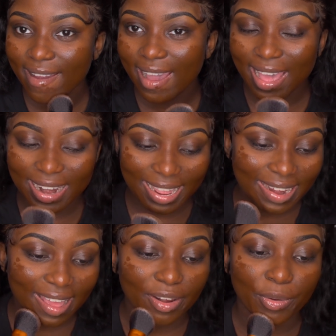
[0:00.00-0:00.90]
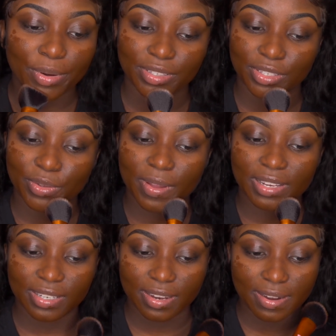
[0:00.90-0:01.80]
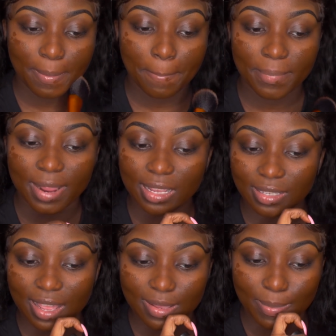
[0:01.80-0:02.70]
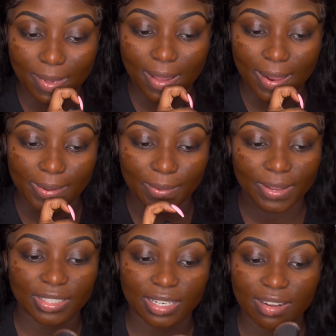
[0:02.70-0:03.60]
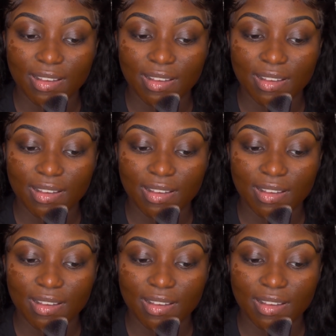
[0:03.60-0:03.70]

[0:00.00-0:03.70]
How do you not know this is the question? That's my honest question.